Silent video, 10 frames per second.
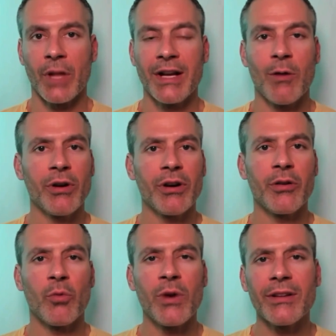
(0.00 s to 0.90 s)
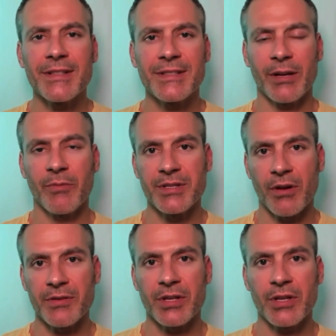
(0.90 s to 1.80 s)
Now, what are the realistic
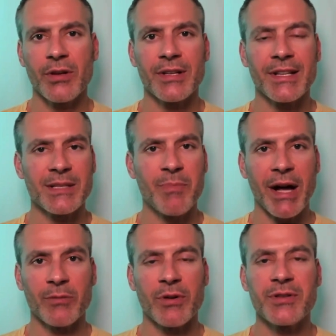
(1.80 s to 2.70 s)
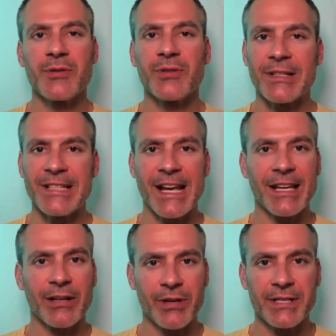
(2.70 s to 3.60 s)
results that you could expect once you start
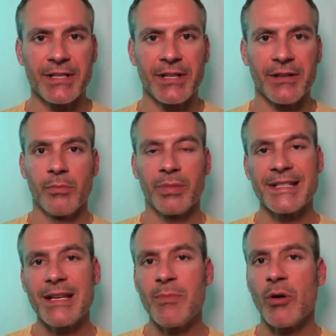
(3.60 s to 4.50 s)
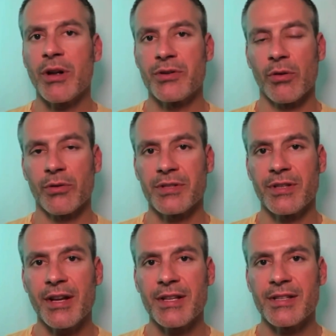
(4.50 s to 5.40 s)
taking creatine? Placebo-controlled
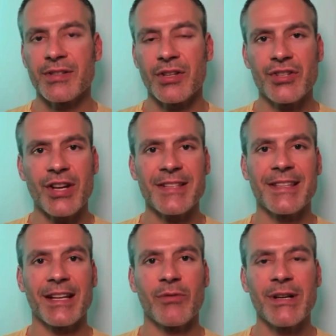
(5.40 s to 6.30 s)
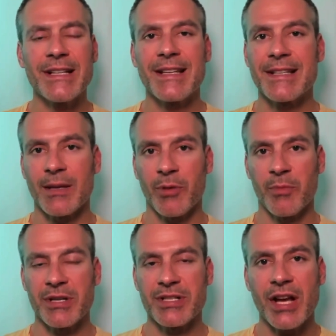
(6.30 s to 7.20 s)
studies suggest that creatine
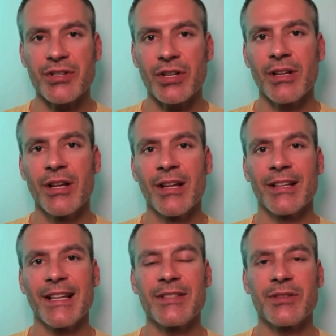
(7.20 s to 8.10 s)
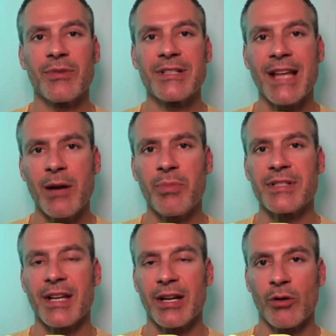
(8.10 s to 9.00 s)
supplementation leads to a
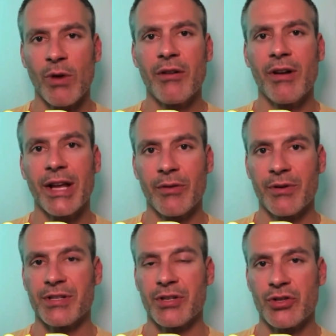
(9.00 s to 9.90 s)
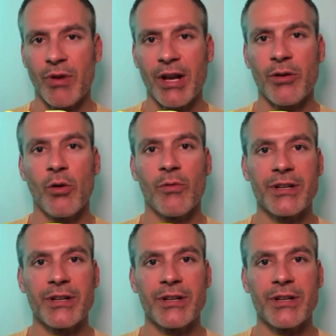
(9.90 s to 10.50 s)
10% greater increase in strength over